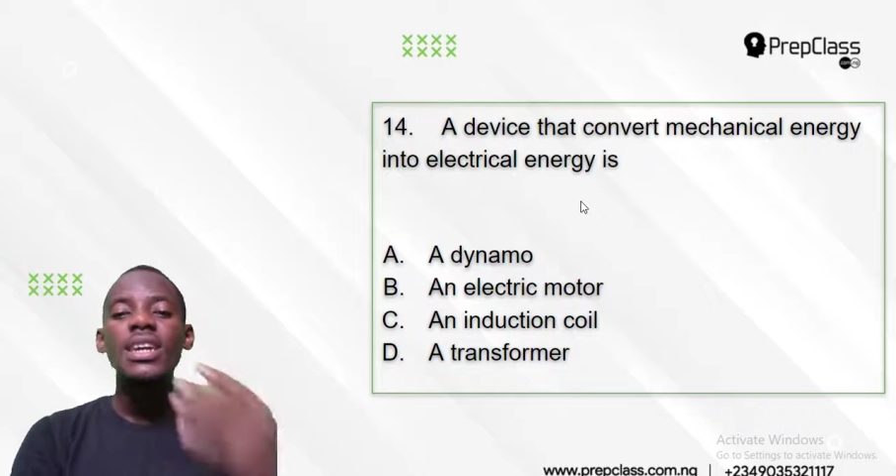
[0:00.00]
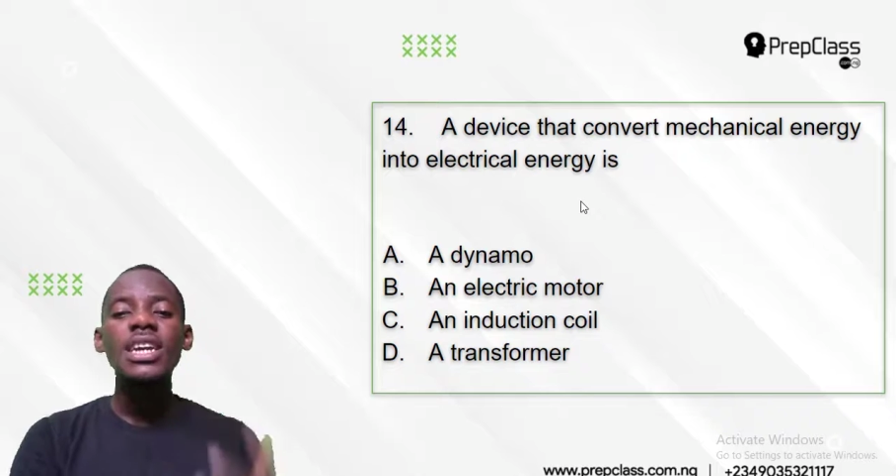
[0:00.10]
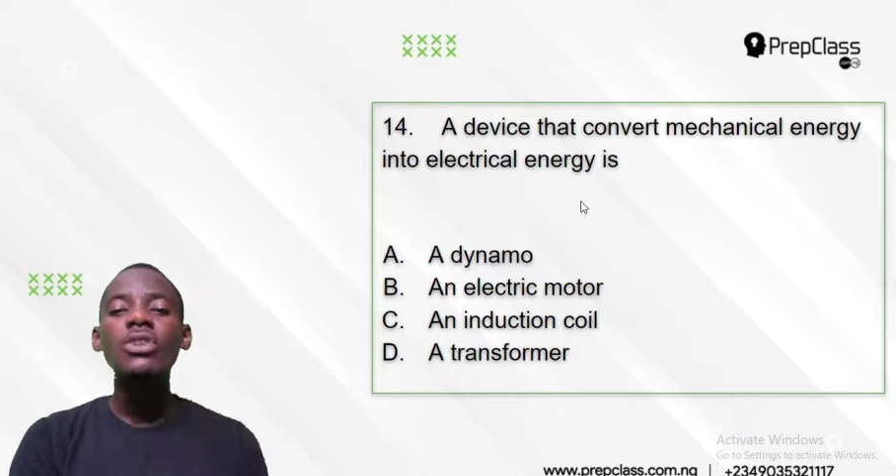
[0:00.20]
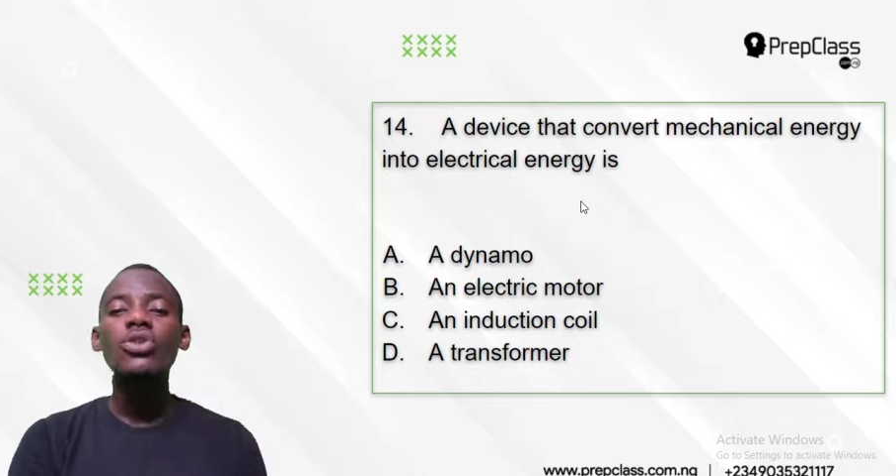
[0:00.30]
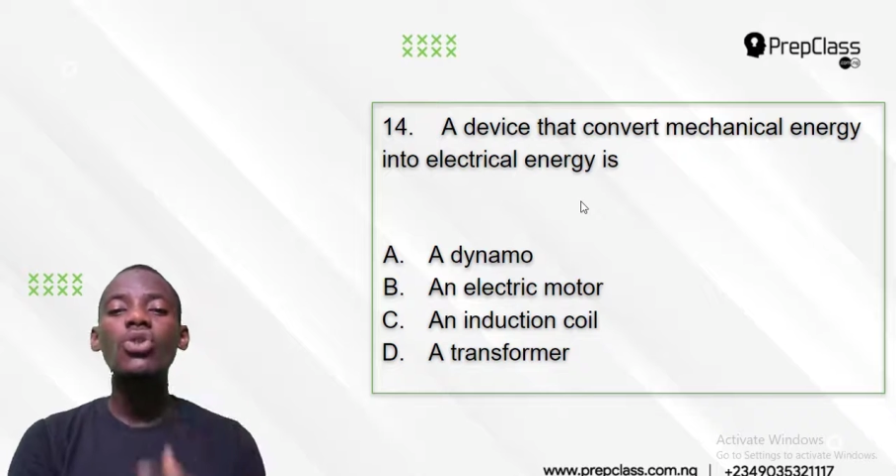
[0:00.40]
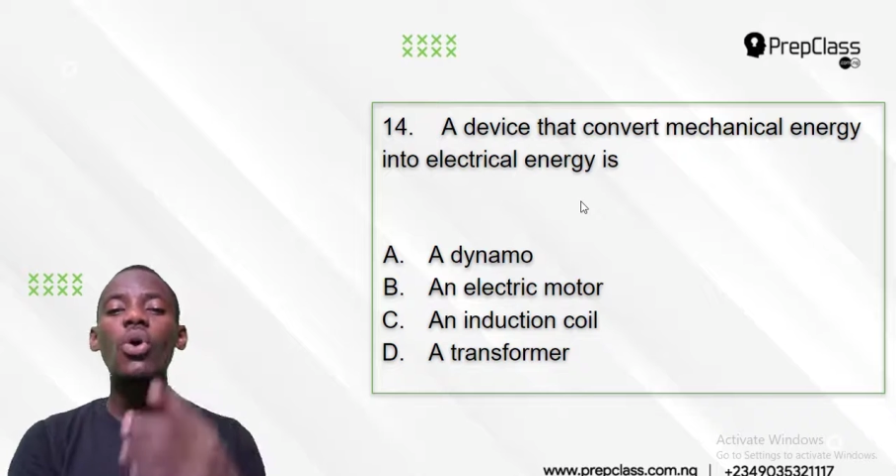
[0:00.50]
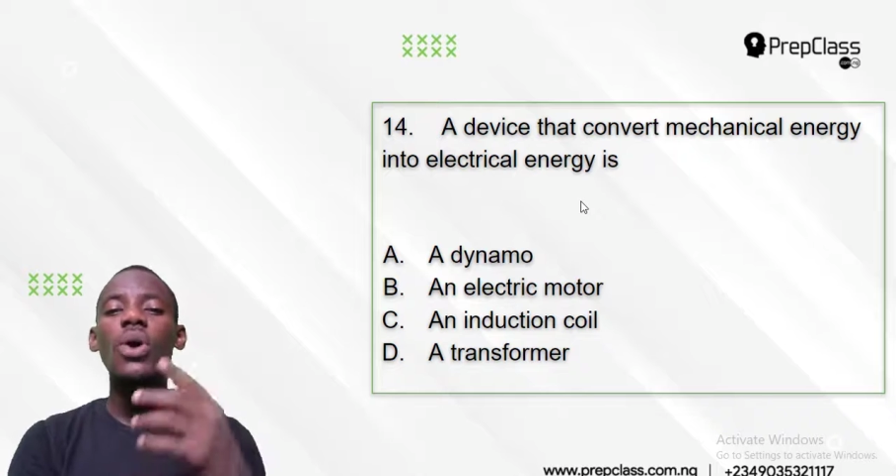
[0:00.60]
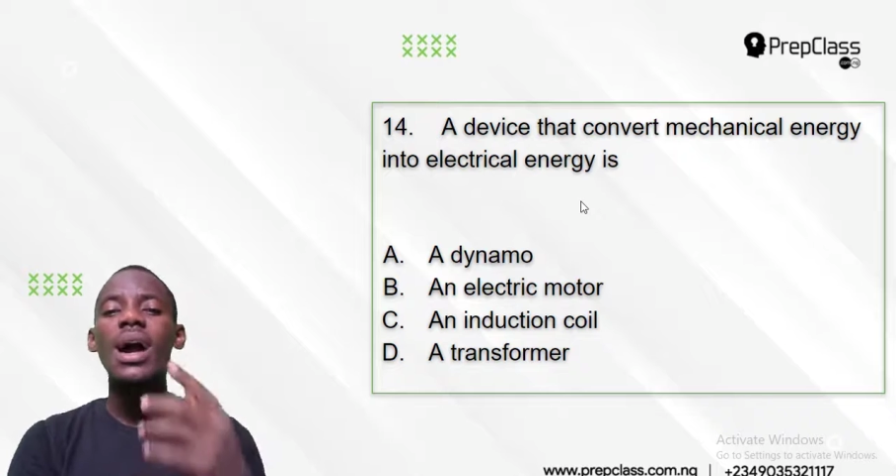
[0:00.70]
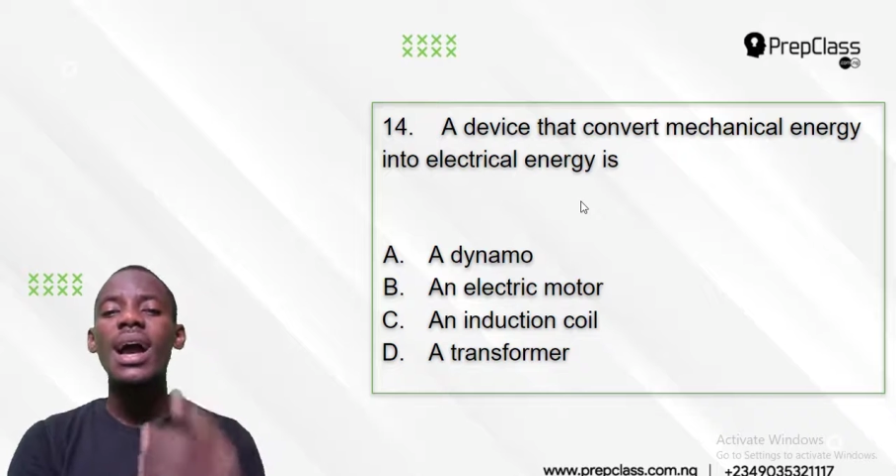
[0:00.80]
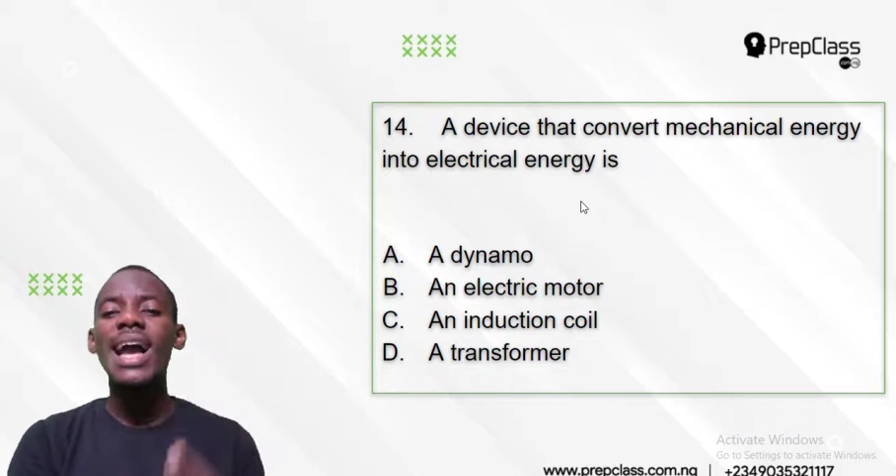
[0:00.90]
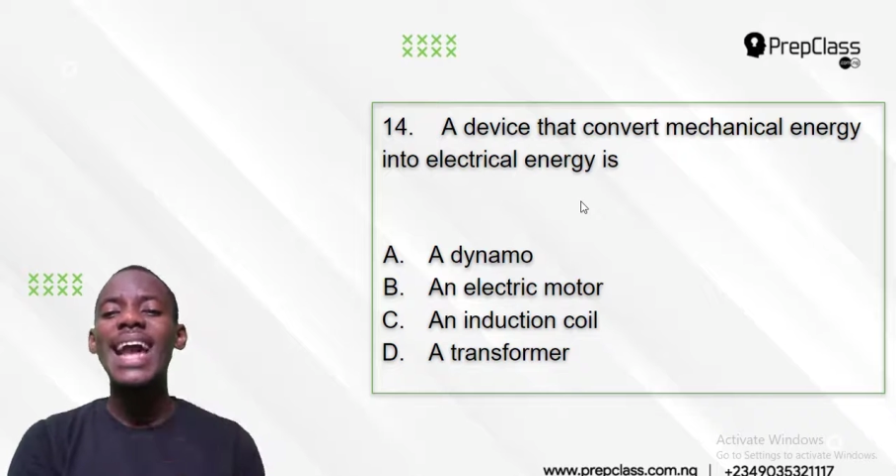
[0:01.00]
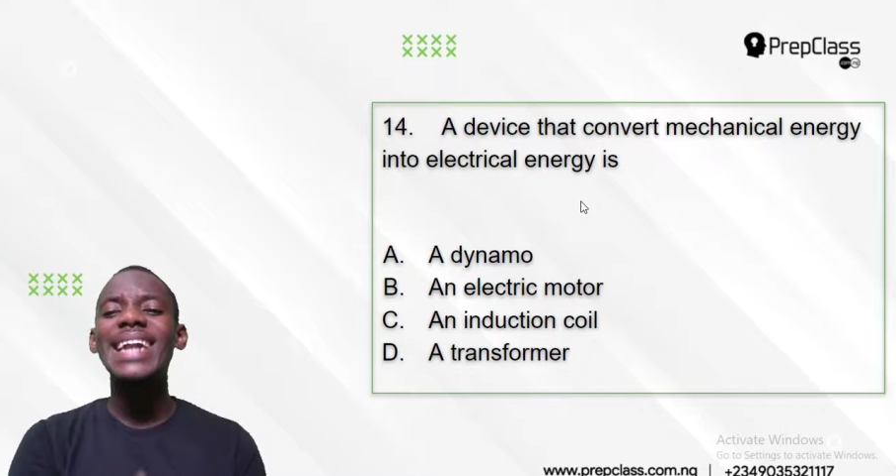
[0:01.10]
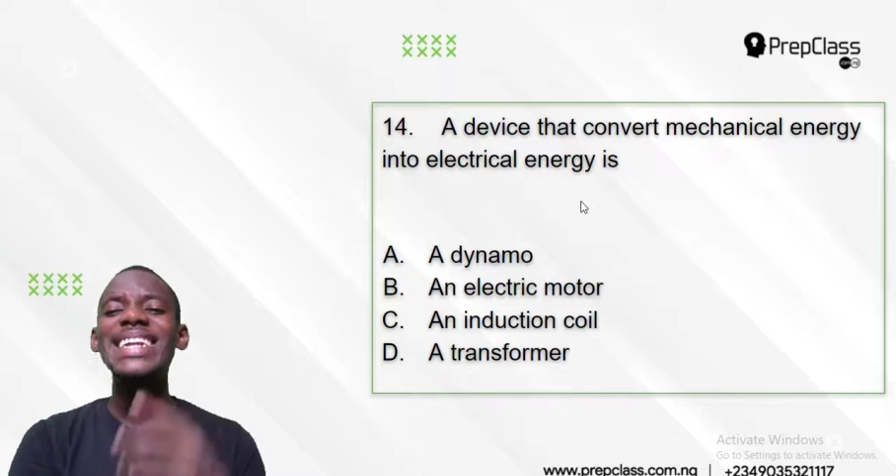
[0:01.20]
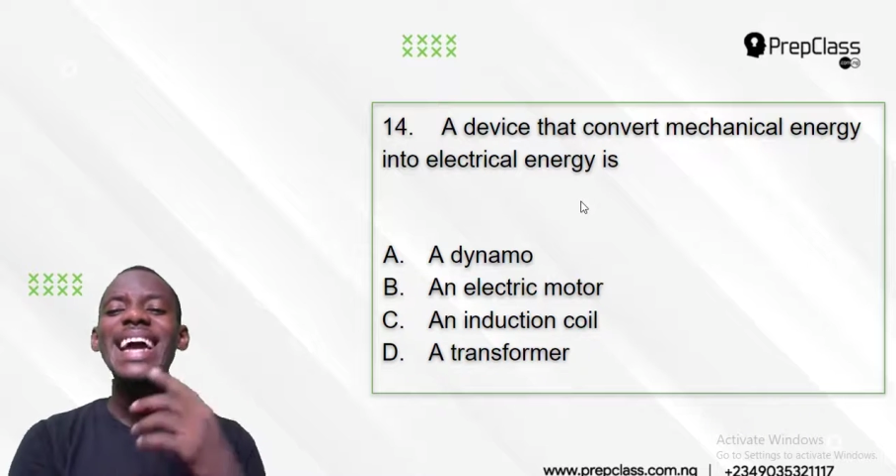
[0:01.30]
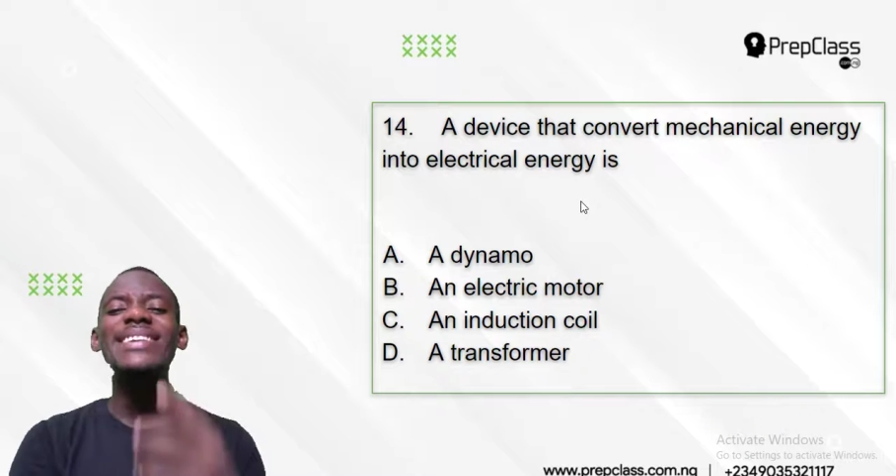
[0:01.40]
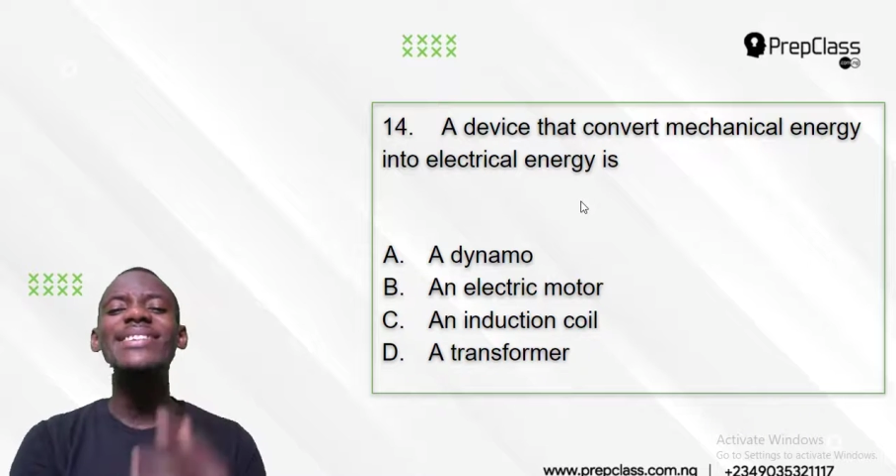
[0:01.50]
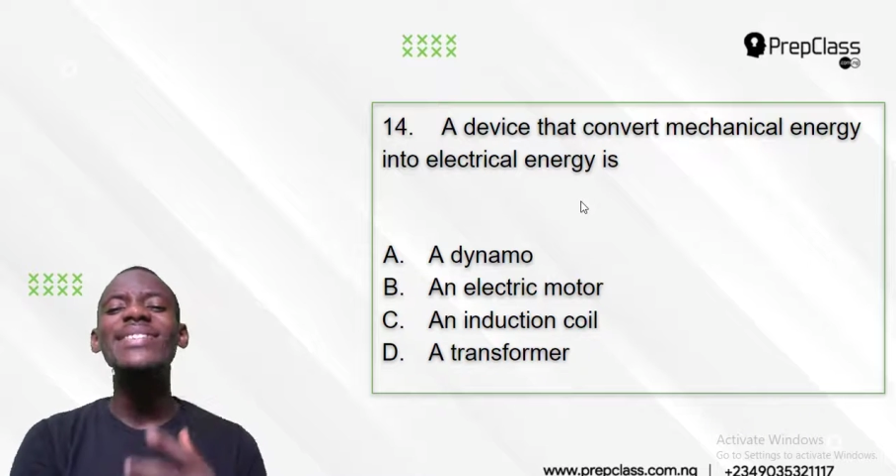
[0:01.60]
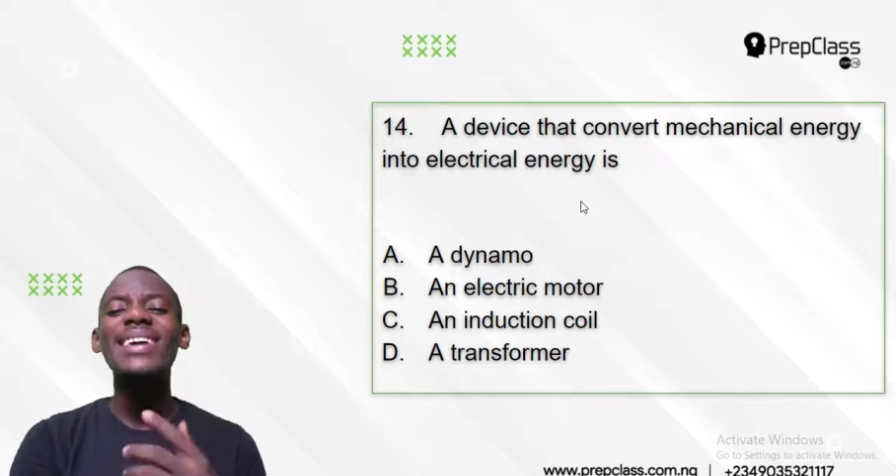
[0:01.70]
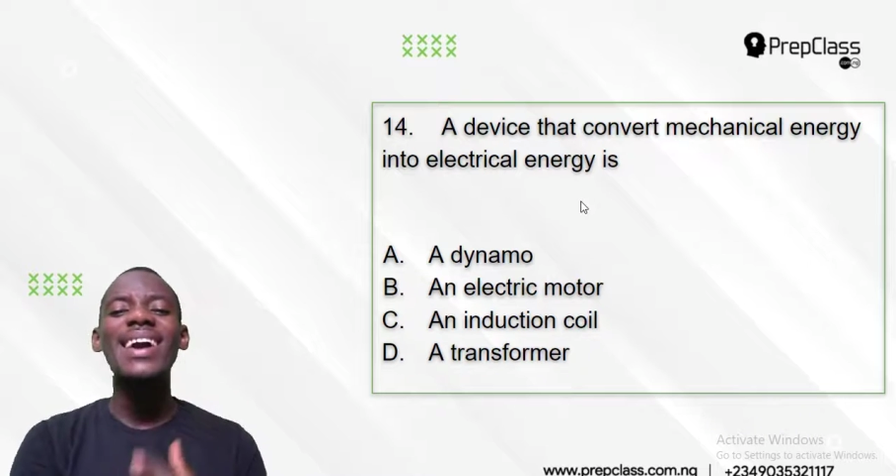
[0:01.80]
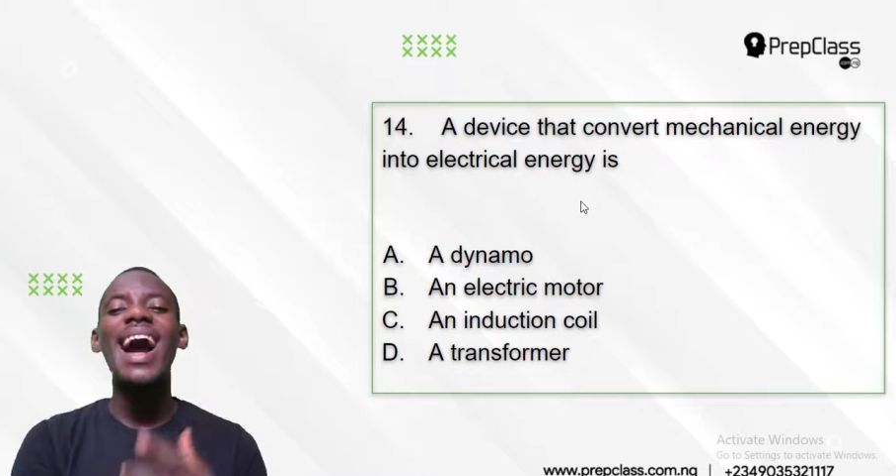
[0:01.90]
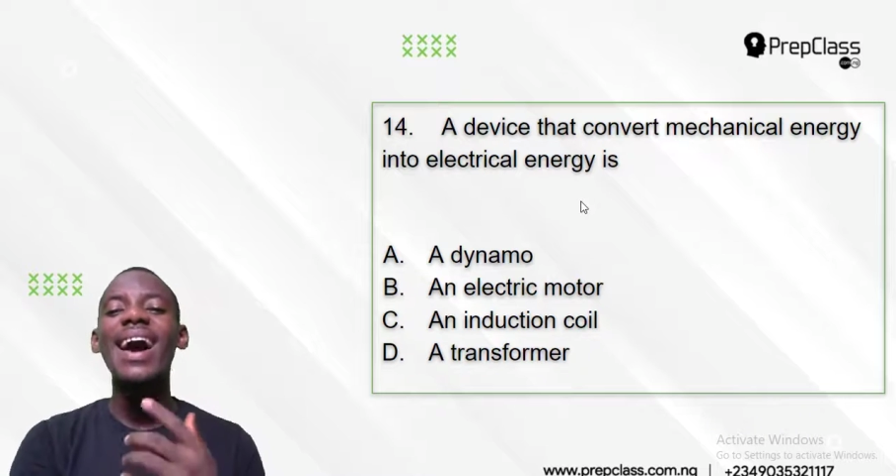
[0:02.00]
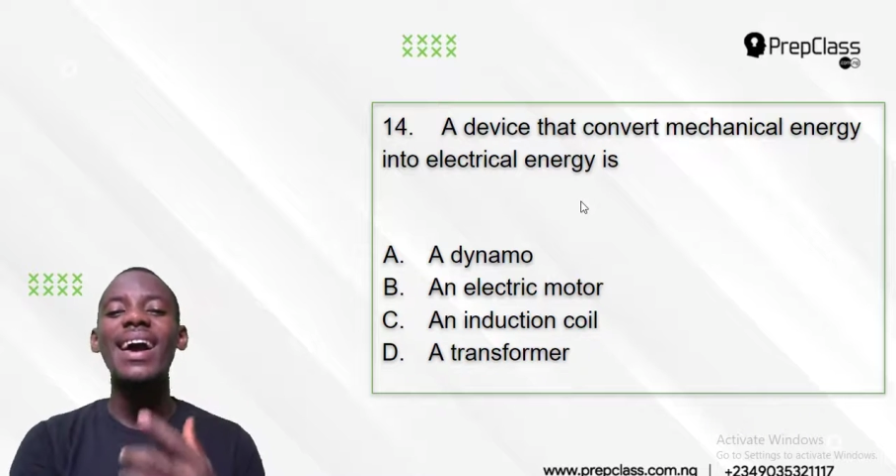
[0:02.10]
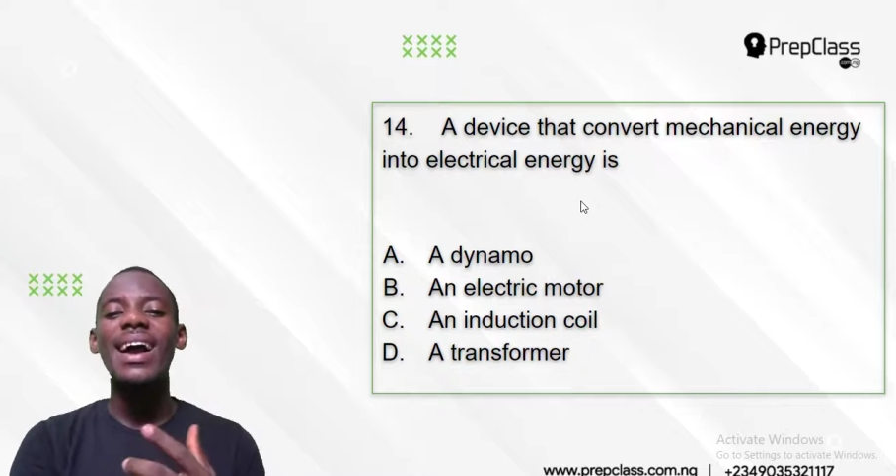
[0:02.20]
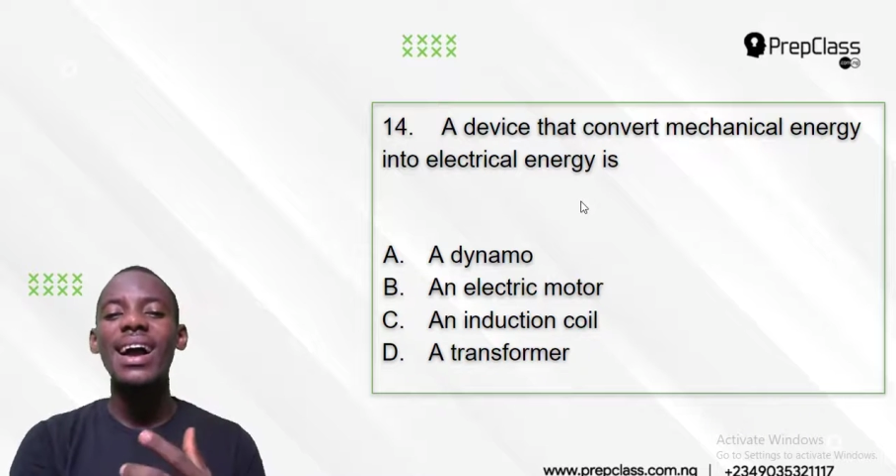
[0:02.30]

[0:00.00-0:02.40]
into electrical